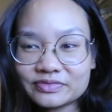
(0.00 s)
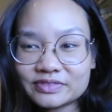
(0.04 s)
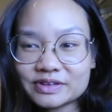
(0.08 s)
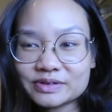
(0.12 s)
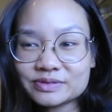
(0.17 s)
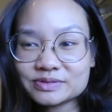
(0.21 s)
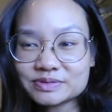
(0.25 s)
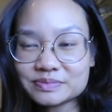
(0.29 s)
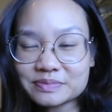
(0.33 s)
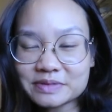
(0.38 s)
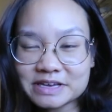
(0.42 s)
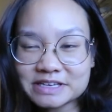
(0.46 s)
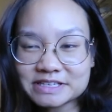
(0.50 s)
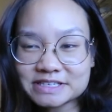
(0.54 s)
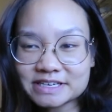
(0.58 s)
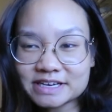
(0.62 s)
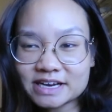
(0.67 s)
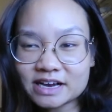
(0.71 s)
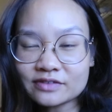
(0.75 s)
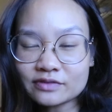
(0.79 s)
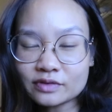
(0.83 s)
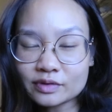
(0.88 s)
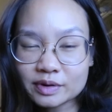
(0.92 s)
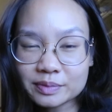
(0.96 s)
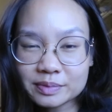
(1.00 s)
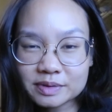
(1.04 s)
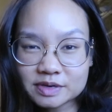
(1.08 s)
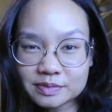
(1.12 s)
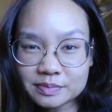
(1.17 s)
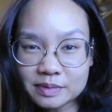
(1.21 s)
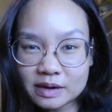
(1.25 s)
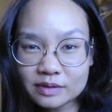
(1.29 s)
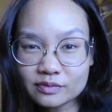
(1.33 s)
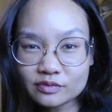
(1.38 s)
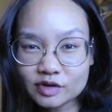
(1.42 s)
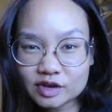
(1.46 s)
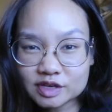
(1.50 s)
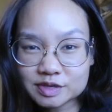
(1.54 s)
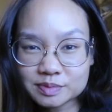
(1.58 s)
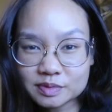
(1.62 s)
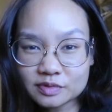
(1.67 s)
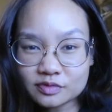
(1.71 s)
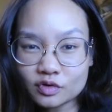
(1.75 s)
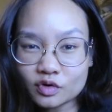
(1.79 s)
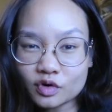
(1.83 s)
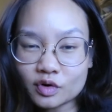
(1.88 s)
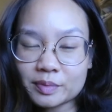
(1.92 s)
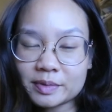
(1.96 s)
It was amazing. I've already been to Banff once
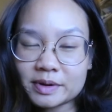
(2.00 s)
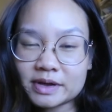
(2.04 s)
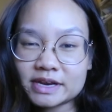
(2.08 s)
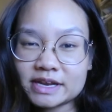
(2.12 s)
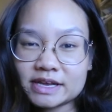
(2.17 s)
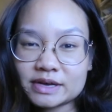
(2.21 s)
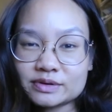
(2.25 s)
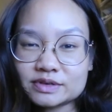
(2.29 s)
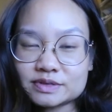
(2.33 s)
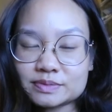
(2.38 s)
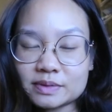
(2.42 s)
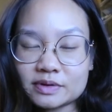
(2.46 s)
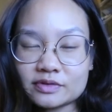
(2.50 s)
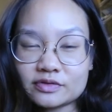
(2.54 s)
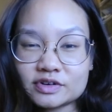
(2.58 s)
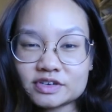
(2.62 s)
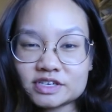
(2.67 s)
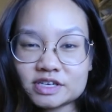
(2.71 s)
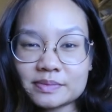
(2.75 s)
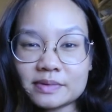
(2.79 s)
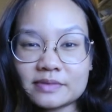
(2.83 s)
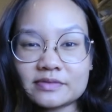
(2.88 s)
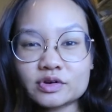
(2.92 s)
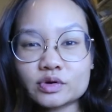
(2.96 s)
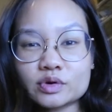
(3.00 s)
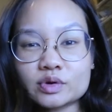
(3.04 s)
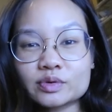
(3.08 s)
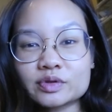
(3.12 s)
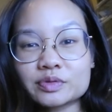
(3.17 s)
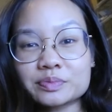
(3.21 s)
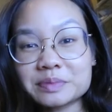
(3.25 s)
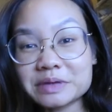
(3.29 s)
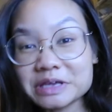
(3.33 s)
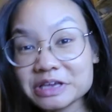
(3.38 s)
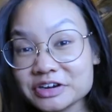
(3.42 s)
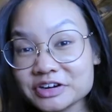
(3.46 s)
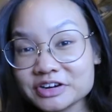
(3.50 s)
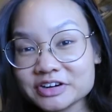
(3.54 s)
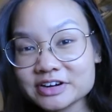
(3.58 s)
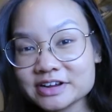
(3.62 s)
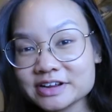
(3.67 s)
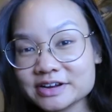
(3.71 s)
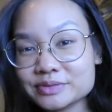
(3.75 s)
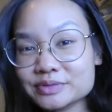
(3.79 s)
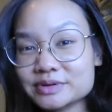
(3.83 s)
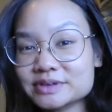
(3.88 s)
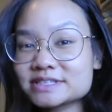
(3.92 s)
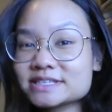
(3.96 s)
before, but it was my first time ever going with Peter,
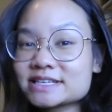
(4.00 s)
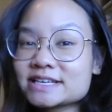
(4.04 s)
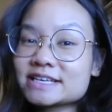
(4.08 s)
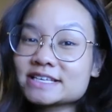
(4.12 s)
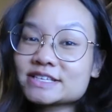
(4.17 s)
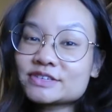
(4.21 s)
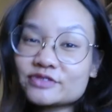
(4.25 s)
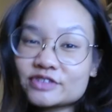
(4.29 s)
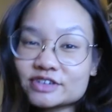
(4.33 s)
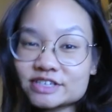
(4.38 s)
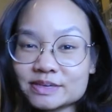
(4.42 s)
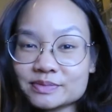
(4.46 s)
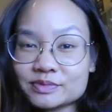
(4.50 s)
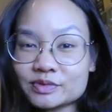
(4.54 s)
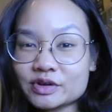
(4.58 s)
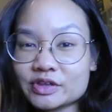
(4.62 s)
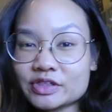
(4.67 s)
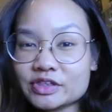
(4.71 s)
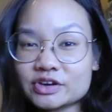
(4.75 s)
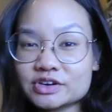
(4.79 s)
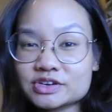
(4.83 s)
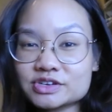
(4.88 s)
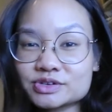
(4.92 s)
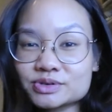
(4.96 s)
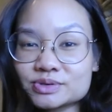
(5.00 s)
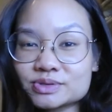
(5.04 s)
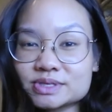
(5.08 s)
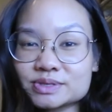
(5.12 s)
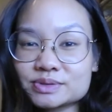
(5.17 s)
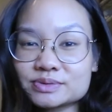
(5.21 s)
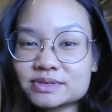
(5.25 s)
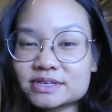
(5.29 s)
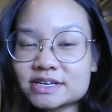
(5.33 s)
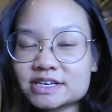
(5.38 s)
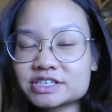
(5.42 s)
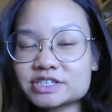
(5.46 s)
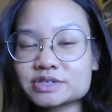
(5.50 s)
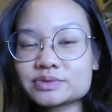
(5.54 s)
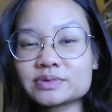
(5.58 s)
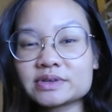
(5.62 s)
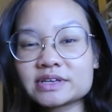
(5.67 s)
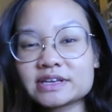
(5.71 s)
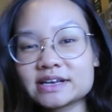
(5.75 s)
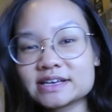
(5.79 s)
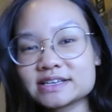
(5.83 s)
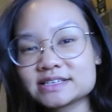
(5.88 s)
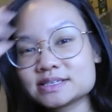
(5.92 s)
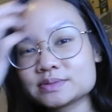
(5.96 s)
and it was his first time going there too, so it was actually really nice